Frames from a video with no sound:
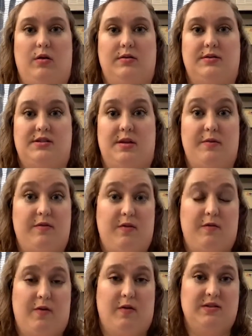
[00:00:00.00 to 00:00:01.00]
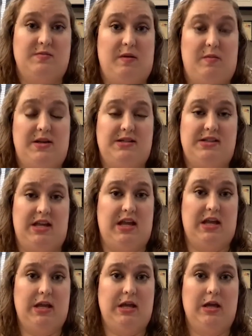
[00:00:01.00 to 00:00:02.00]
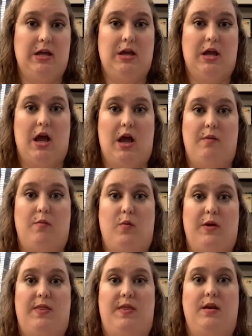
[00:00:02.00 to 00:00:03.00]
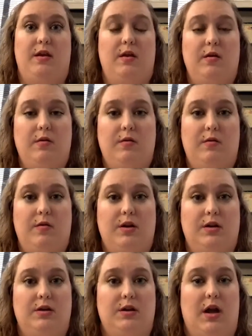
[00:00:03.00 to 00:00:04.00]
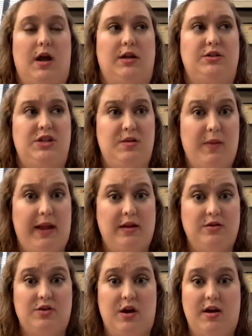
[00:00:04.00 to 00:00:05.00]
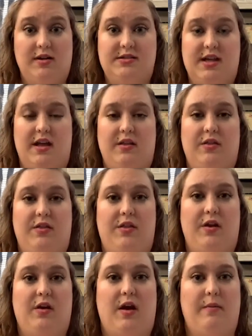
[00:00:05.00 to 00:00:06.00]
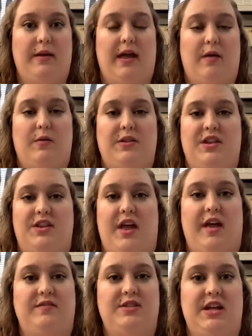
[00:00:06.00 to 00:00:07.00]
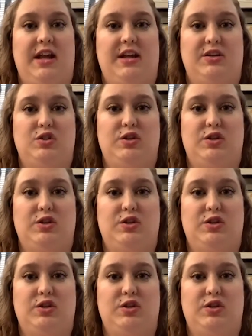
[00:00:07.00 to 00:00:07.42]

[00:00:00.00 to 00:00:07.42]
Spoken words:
some of you folks may be seeing with the new gepant drugs that they're coming out with that the FDA has